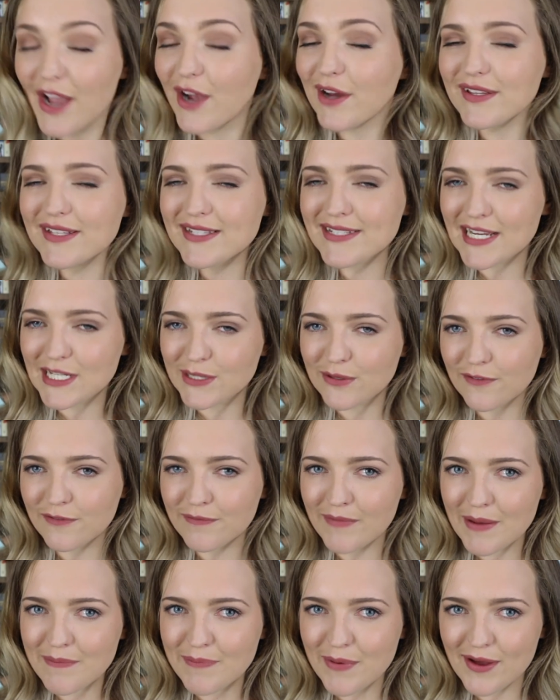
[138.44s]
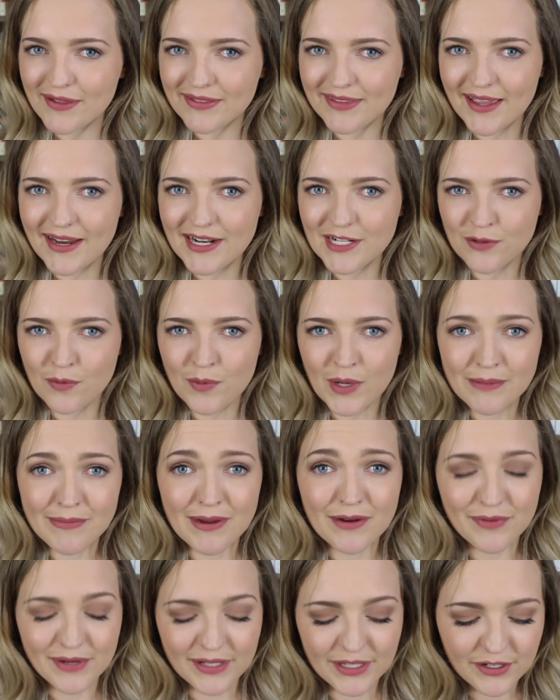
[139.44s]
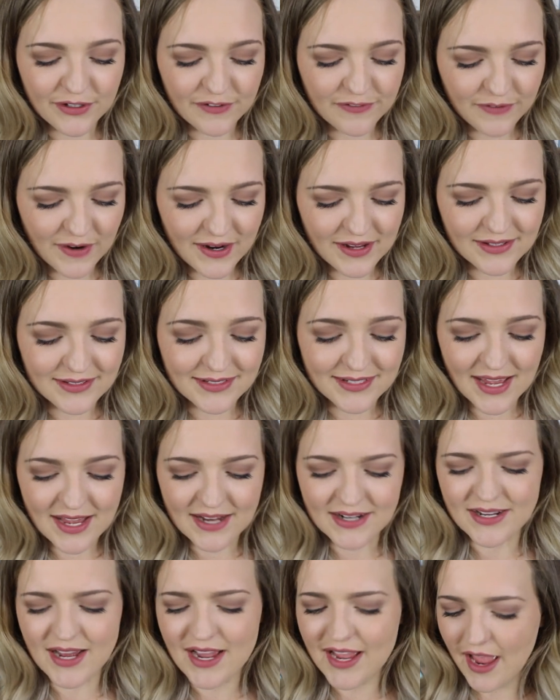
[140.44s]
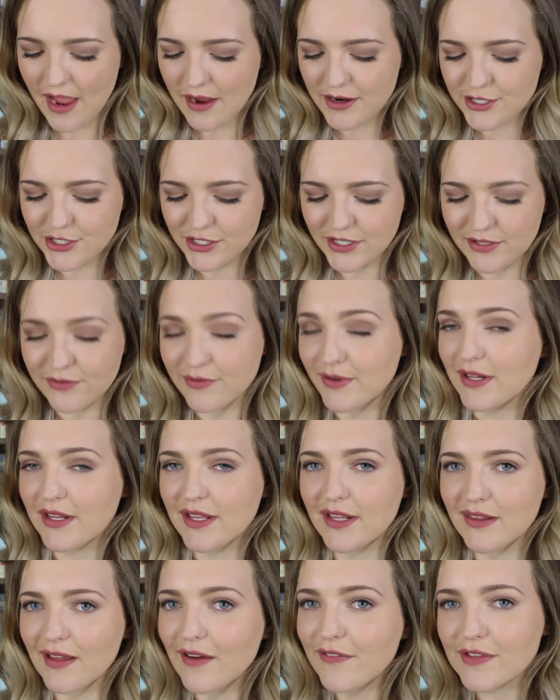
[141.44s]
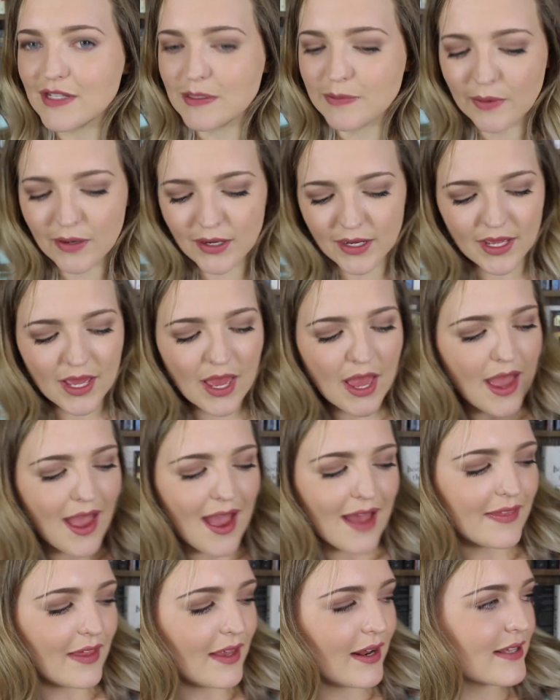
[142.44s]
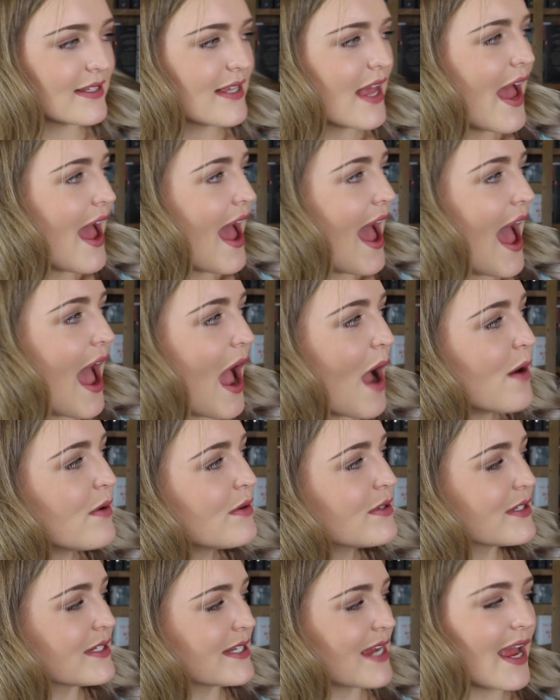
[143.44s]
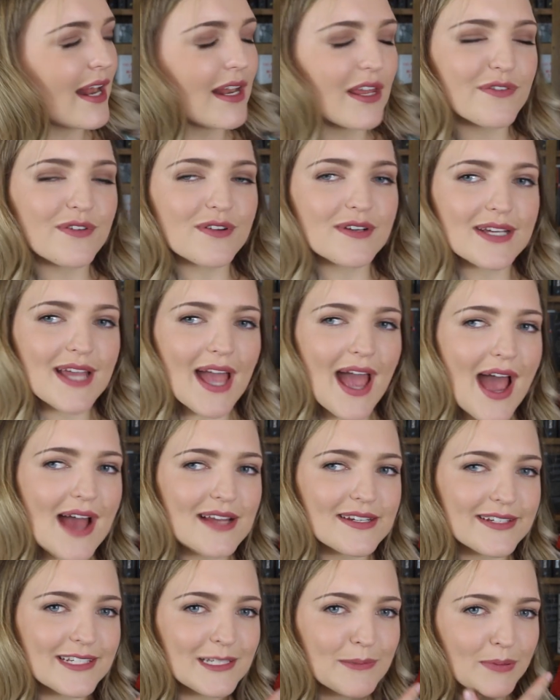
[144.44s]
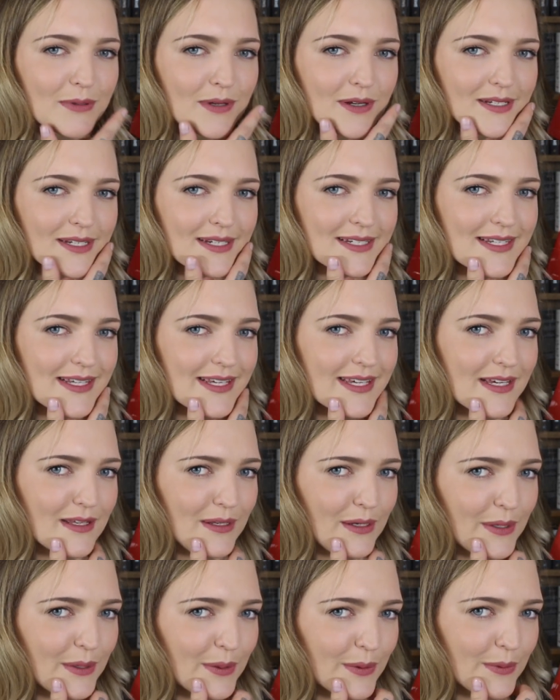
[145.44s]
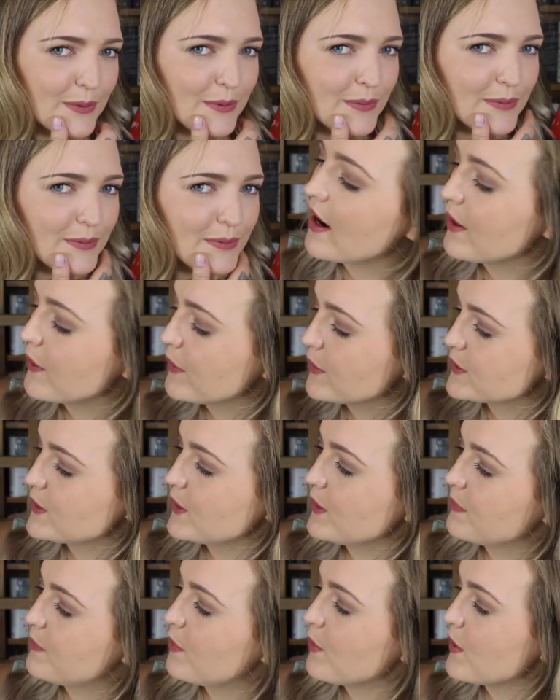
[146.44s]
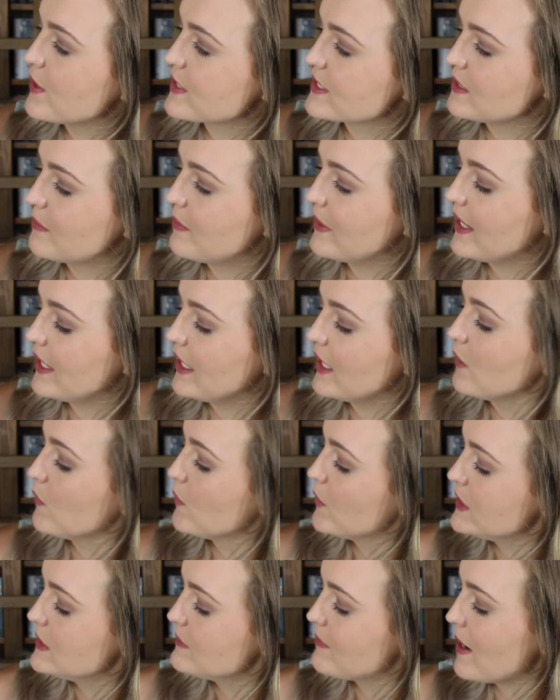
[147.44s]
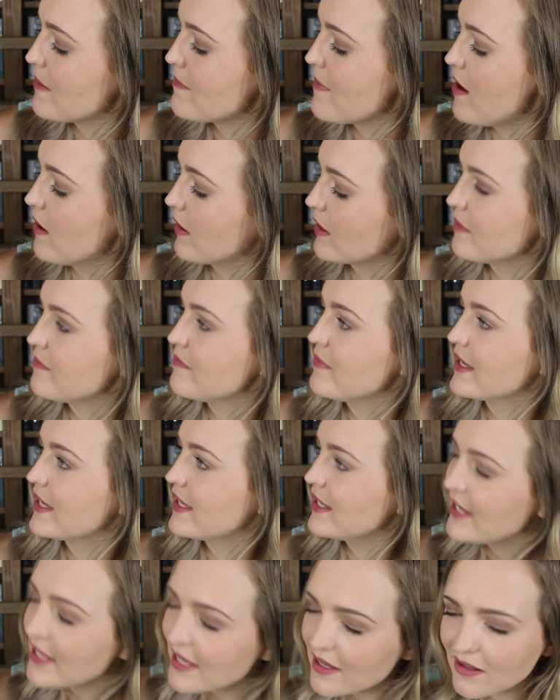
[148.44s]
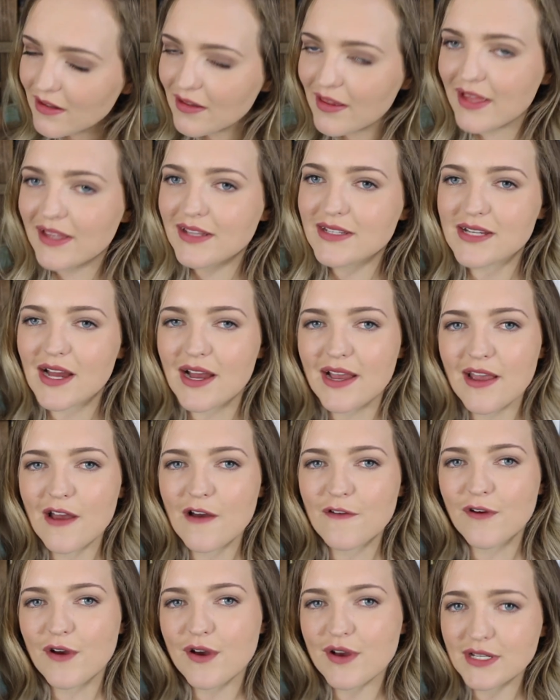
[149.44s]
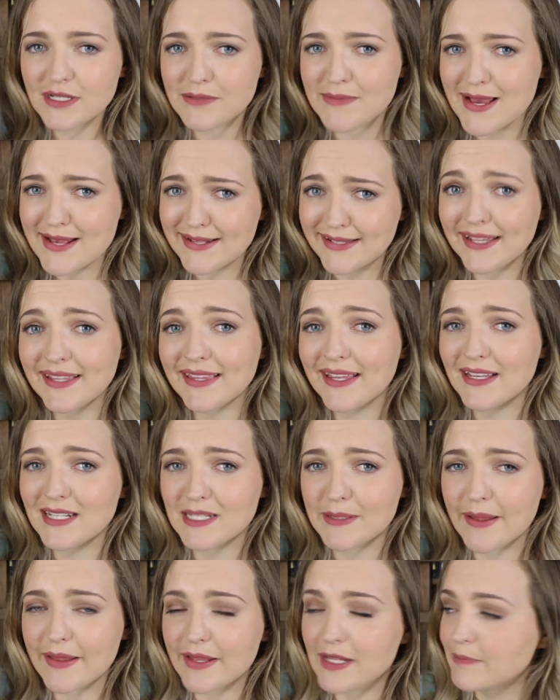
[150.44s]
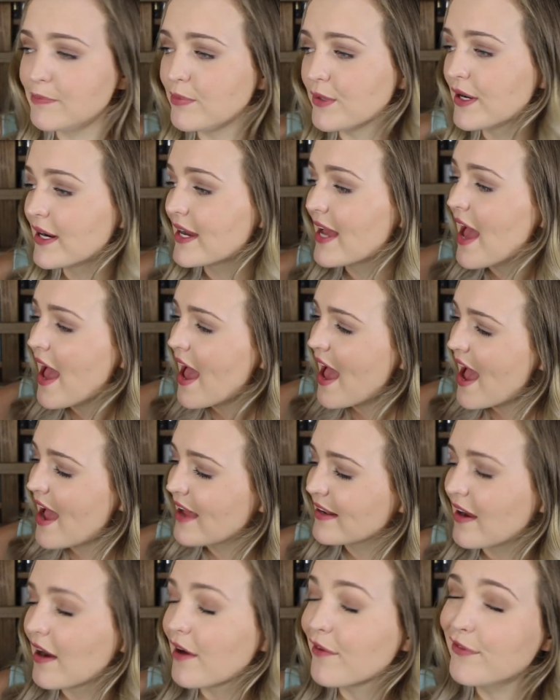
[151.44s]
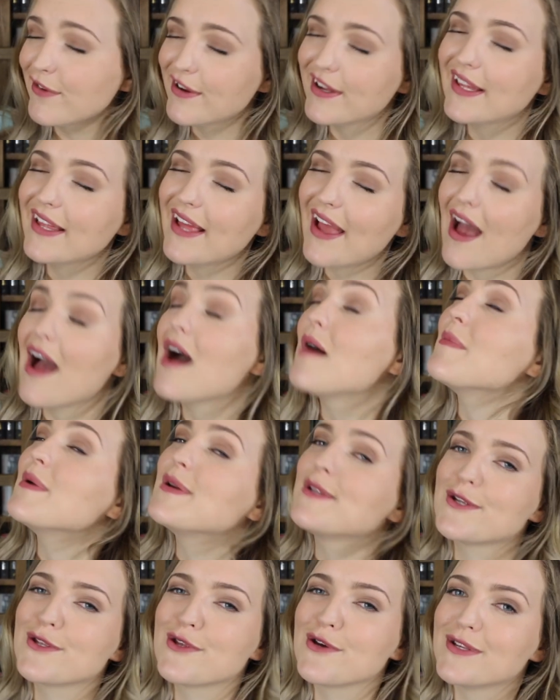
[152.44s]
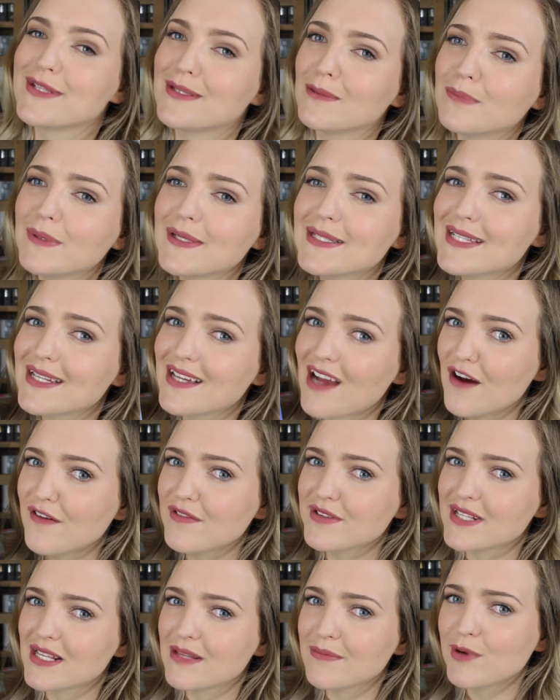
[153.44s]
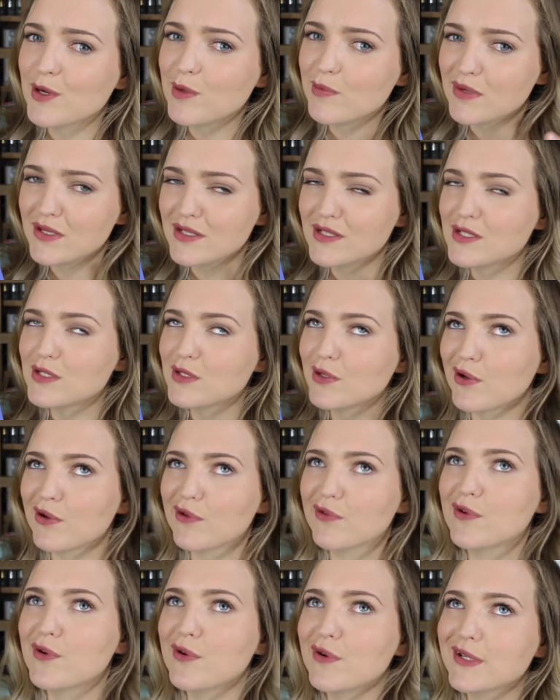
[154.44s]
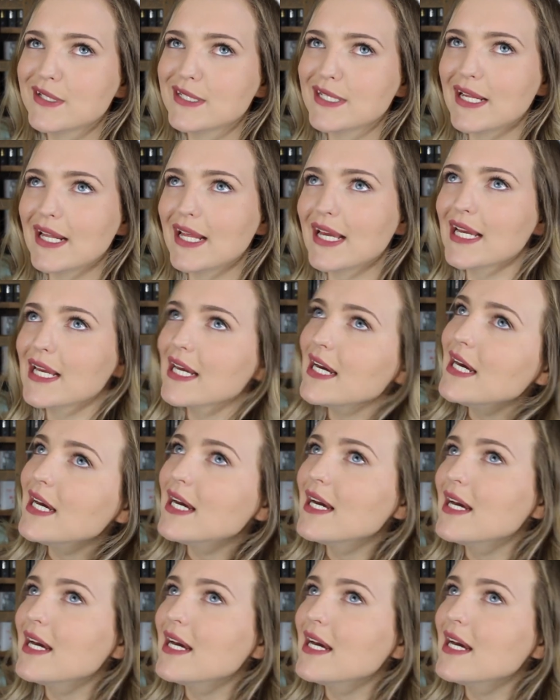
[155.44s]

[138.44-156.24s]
I got this next one for my birthday. It's from one of my really good friends, and I actually really love this book, and that is How to Tell If Your Cat is Plotting to Kill You. I also bought The Beginning Woods by Malcolm McNeil, and I have heard amazing things about this book, and I really am into those simplistic covers at the moment, so of course I like